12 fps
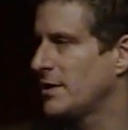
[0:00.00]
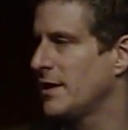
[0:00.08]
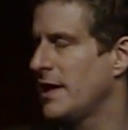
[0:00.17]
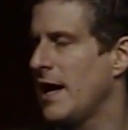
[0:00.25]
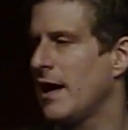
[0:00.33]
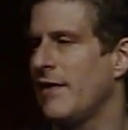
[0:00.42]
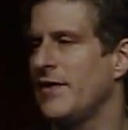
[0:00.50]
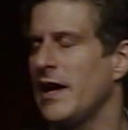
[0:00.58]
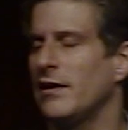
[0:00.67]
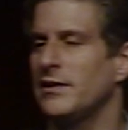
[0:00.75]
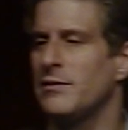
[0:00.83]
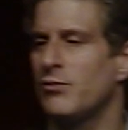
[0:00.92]
And the, uh, and the
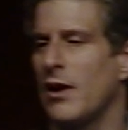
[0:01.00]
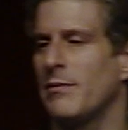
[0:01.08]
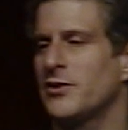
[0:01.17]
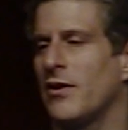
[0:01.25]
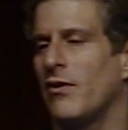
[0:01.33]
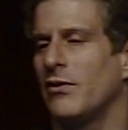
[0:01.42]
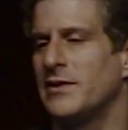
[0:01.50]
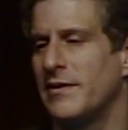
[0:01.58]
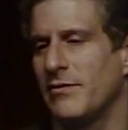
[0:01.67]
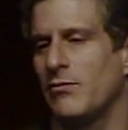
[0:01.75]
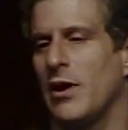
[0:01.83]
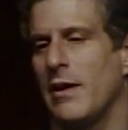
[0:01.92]
LD problem is a whole
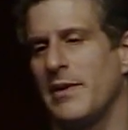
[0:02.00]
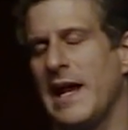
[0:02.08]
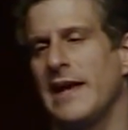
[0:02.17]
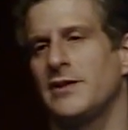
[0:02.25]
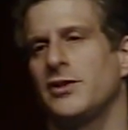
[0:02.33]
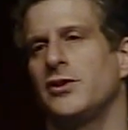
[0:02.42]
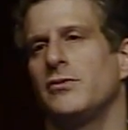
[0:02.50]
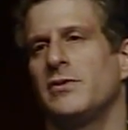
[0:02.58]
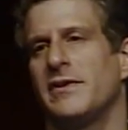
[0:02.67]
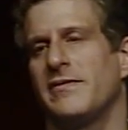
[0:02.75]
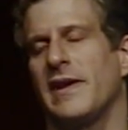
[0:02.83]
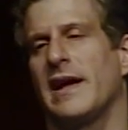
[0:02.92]
different problem. It has to do
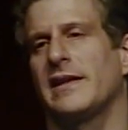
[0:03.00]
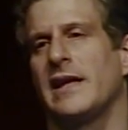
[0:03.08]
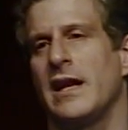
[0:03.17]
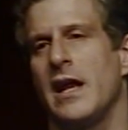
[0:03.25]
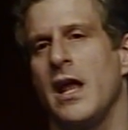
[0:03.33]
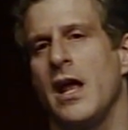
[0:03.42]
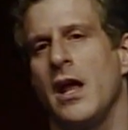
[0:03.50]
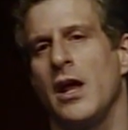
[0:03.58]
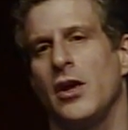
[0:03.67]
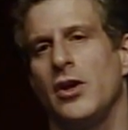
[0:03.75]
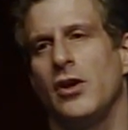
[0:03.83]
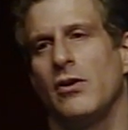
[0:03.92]
with the fact that,
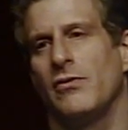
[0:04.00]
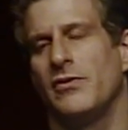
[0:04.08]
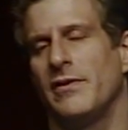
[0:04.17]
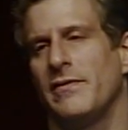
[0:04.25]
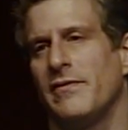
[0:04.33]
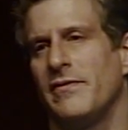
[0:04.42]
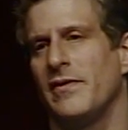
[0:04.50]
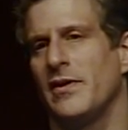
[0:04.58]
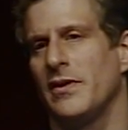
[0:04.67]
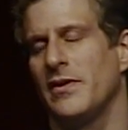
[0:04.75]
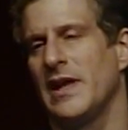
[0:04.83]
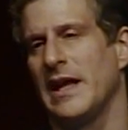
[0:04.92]
you know, the,
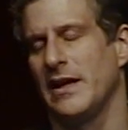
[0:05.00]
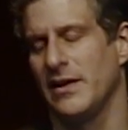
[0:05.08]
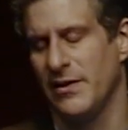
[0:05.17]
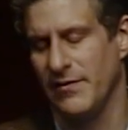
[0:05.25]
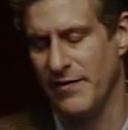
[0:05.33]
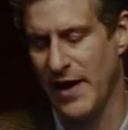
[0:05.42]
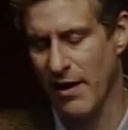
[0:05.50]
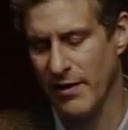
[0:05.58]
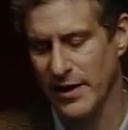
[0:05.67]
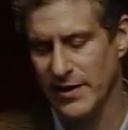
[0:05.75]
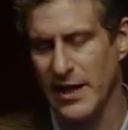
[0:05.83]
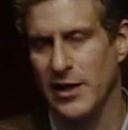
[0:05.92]
that the
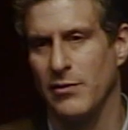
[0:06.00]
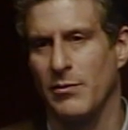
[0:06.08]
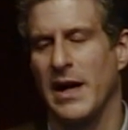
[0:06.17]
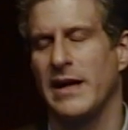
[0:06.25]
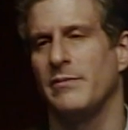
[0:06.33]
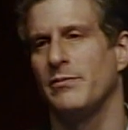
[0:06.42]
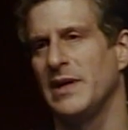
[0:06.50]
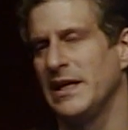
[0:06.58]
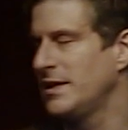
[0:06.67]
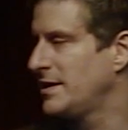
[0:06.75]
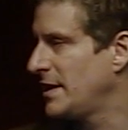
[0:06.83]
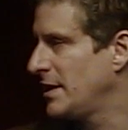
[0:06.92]
variant that you might
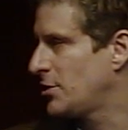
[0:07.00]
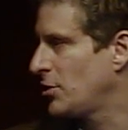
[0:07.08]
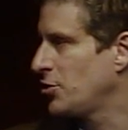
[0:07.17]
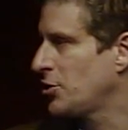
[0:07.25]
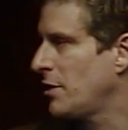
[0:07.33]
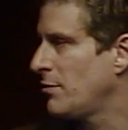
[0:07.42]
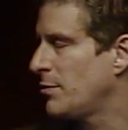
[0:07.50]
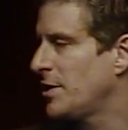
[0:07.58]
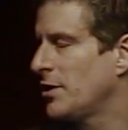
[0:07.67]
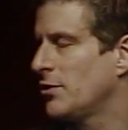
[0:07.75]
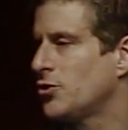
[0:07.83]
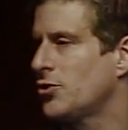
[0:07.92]
be, see associated with a
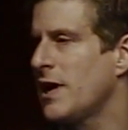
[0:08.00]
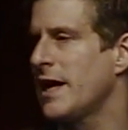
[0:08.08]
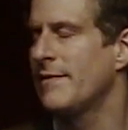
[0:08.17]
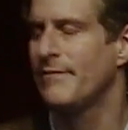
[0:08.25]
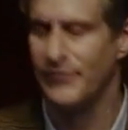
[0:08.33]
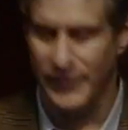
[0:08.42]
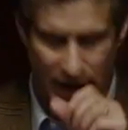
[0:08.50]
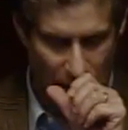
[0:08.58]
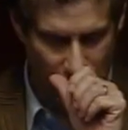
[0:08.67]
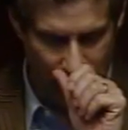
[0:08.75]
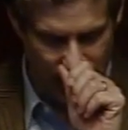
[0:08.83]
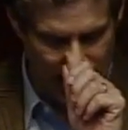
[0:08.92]
particular trait,
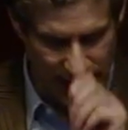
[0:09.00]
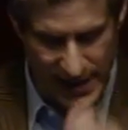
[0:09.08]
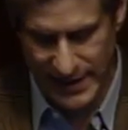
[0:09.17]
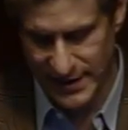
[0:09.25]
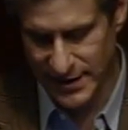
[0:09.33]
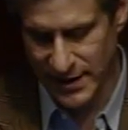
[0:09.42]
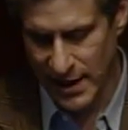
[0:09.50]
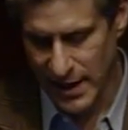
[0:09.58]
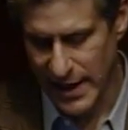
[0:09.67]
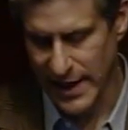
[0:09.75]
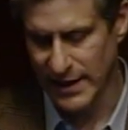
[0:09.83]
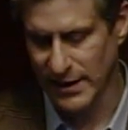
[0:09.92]
um, it, it's
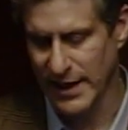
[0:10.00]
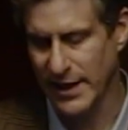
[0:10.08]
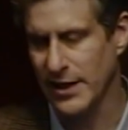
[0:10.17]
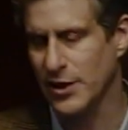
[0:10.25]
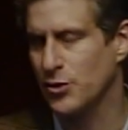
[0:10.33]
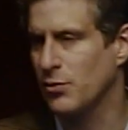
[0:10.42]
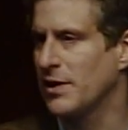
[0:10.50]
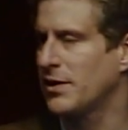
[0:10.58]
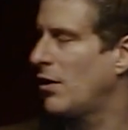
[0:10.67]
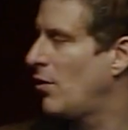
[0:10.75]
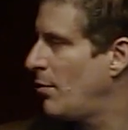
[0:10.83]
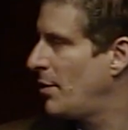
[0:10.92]
in linkage with
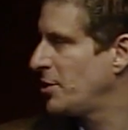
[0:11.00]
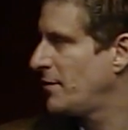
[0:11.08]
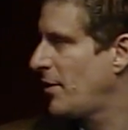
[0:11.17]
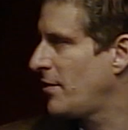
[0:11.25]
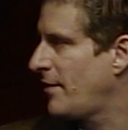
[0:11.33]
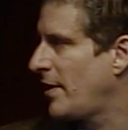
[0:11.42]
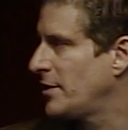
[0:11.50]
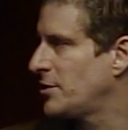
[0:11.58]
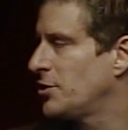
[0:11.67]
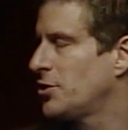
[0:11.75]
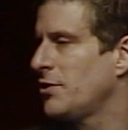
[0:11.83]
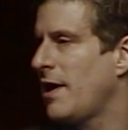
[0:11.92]
a whole bunch of other variants.
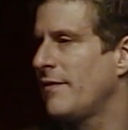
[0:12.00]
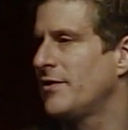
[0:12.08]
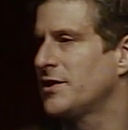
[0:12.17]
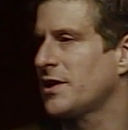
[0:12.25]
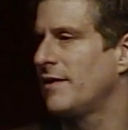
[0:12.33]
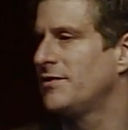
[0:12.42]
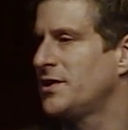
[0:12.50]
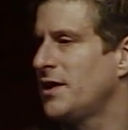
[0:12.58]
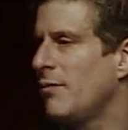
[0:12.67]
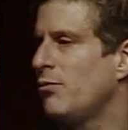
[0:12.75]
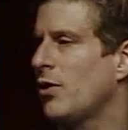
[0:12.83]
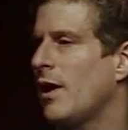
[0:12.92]
And so you have this kind of
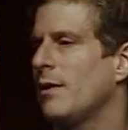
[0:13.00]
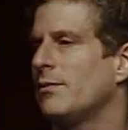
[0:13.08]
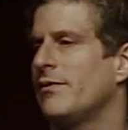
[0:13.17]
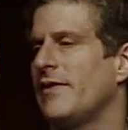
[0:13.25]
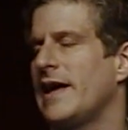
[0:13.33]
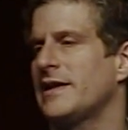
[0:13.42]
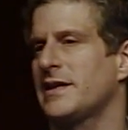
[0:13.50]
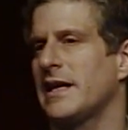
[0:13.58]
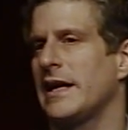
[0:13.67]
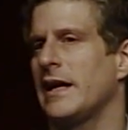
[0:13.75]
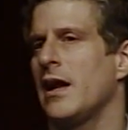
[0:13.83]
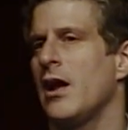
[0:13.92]
subproblem of
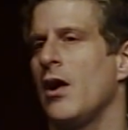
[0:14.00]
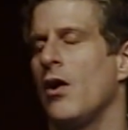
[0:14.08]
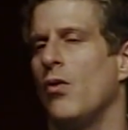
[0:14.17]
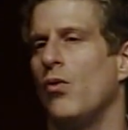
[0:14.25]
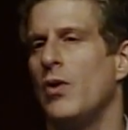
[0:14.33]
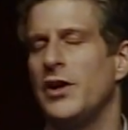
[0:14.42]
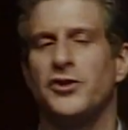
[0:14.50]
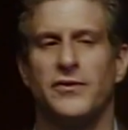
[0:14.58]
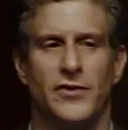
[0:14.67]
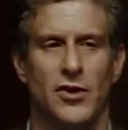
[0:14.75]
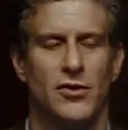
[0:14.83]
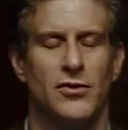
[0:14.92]
asking which
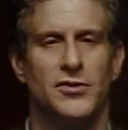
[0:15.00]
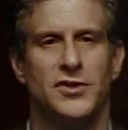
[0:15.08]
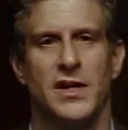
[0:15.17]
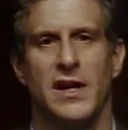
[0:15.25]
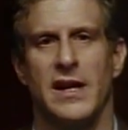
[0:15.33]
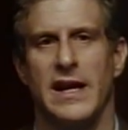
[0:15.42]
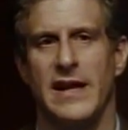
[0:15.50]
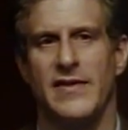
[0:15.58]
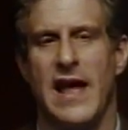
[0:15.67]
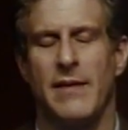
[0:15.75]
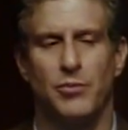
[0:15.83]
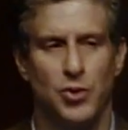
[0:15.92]
of those in
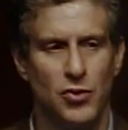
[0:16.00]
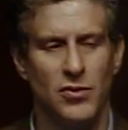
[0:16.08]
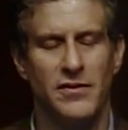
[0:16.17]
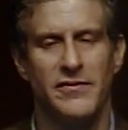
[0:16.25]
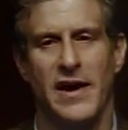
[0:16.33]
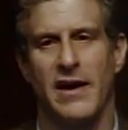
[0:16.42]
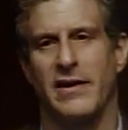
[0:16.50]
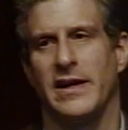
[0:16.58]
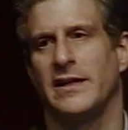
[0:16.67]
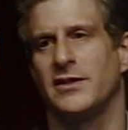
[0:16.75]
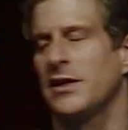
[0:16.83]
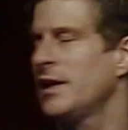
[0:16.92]
that pool of
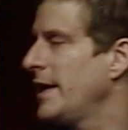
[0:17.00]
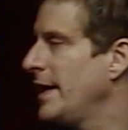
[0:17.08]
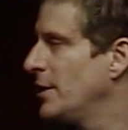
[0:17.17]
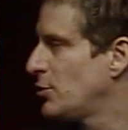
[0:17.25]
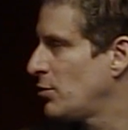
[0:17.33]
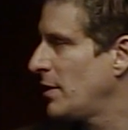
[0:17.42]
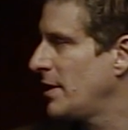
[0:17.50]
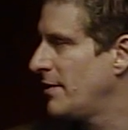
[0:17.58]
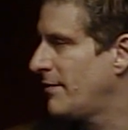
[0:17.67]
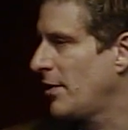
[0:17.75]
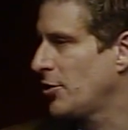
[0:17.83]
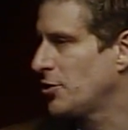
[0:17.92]
variants is really the
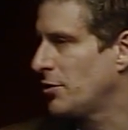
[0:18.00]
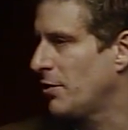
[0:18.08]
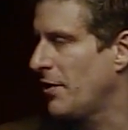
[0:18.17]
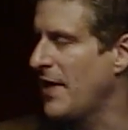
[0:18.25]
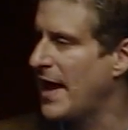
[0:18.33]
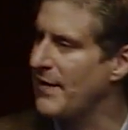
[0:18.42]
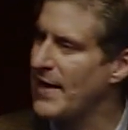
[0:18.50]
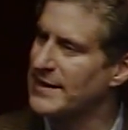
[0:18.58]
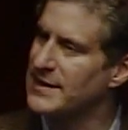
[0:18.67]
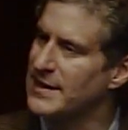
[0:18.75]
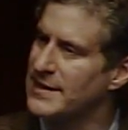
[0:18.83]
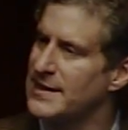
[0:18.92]
functional part. And, that, and
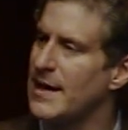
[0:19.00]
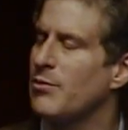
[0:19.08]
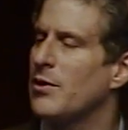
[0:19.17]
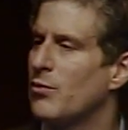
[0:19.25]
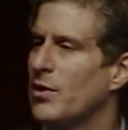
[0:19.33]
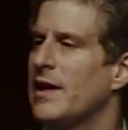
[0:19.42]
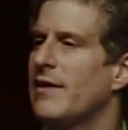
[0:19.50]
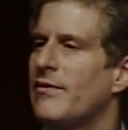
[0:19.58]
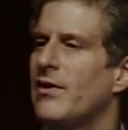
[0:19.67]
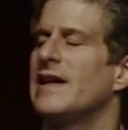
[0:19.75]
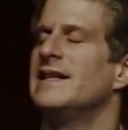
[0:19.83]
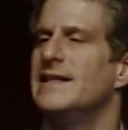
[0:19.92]
that's a separate, really a
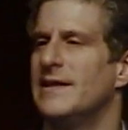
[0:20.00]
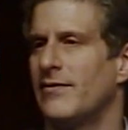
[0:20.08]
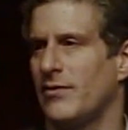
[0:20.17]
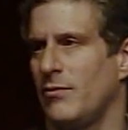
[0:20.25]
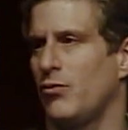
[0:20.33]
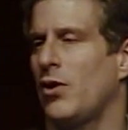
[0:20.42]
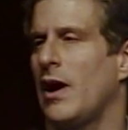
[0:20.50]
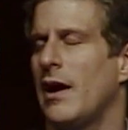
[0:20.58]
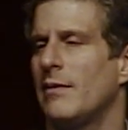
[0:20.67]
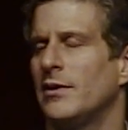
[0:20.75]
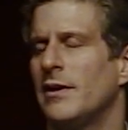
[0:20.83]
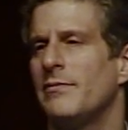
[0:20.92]
very different
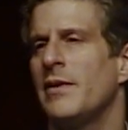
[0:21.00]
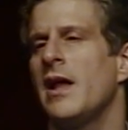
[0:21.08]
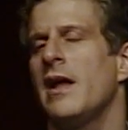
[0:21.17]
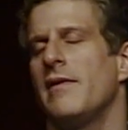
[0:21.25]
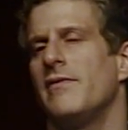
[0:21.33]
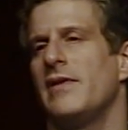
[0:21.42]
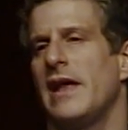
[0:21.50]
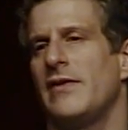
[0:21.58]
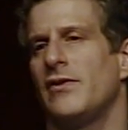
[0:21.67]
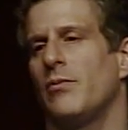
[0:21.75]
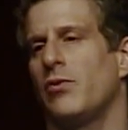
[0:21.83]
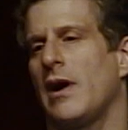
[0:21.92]
problem
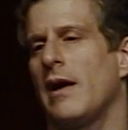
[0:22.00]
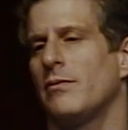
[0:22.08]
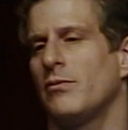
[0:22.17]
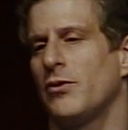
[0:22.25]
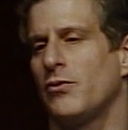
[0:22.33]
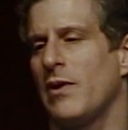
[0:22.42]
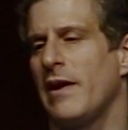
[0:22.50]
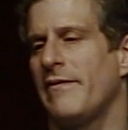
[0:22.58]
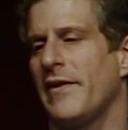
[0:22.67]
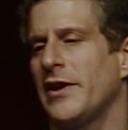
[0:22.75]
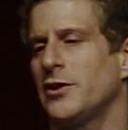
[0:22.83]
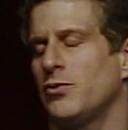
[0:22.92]
than the problem with rare
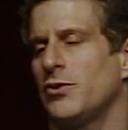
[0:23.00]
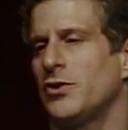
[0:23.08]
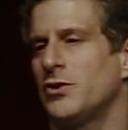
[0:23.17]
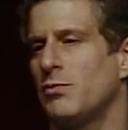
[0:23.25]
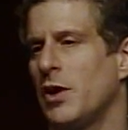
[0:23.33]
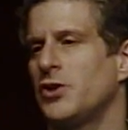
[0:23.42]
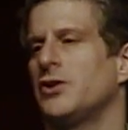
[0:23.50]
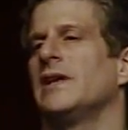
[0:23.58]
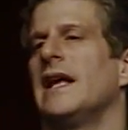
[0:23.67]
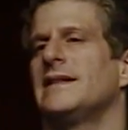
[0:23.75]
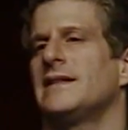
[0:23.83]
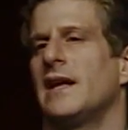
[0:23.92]
variants where there's much
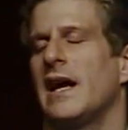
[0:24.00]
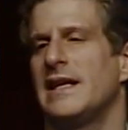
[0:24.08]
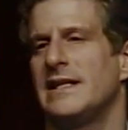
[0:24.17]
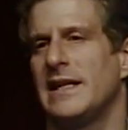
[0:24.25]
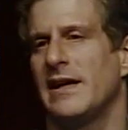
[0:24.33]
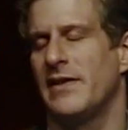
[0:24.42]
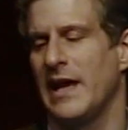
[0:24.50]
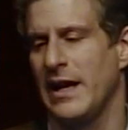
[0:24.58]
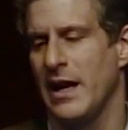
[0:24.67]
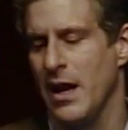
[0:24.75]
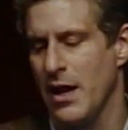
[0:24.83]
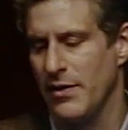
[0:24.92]
less an idea
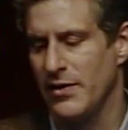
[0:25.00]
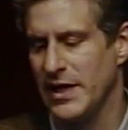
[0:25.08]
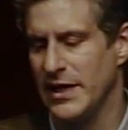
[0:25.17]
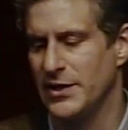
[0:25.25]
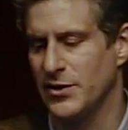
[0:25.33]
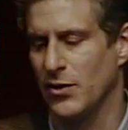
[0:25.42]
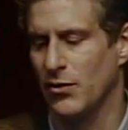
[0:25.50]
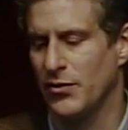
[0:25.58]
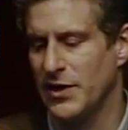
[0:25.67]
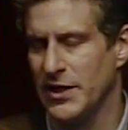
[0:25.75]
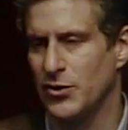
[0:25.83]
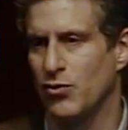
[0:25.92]
that these,
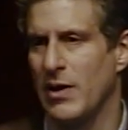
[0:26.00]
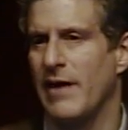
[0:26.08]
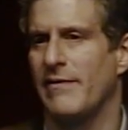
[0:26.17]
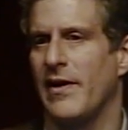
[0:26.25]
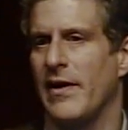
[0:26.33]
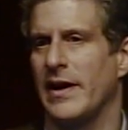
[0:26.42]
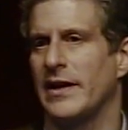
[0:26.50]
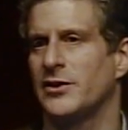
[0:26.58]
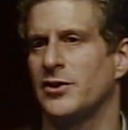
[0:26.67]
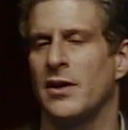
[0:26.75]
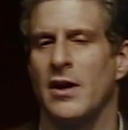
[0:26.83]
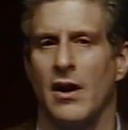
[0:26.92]
these rare
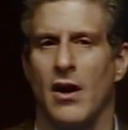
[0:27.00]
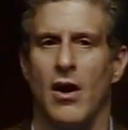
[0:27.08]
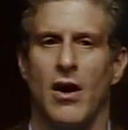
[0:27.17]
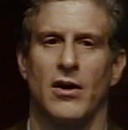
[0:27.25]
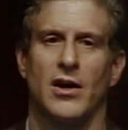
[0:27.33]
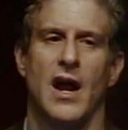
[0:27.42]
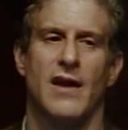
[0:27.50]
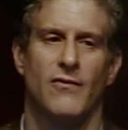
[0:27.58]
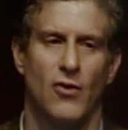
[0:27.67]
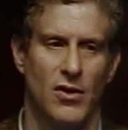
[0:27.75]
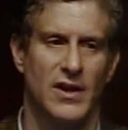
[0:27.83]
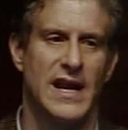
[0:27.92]
variants are kind of
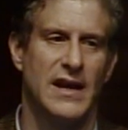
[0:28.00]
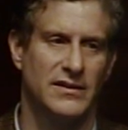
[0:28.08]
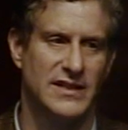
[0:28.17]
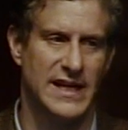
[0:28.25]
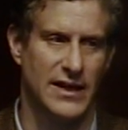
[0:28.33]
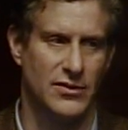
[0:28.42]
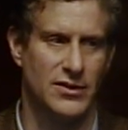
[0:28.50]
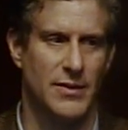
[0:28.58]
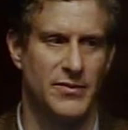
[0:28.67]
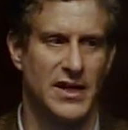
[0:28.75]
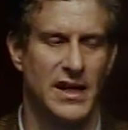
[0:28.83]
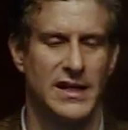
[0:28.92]
all in LD or
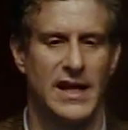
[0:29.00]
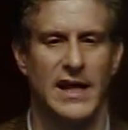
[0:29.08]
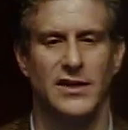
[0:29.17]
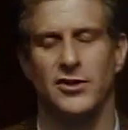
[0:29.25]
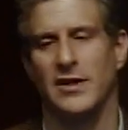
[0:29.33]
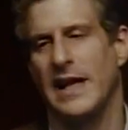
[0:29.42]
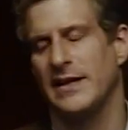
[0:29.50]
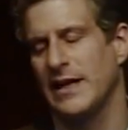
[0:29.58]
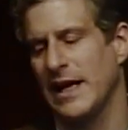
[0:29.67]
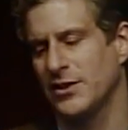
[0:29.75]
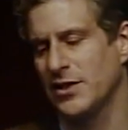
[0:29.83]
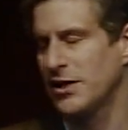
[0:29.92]
something like that. And so that,
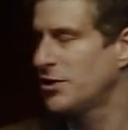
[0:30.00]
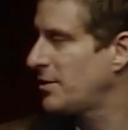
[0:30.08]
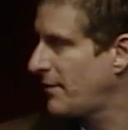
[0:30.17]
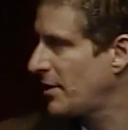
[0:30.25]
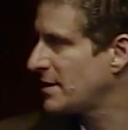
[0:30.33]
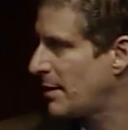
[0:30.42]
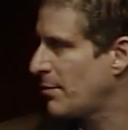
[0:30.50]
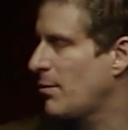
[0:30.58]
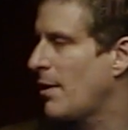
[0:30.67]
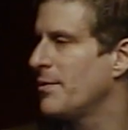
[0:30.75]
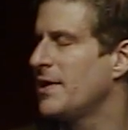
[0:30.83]
that's, it's just a very separate problem.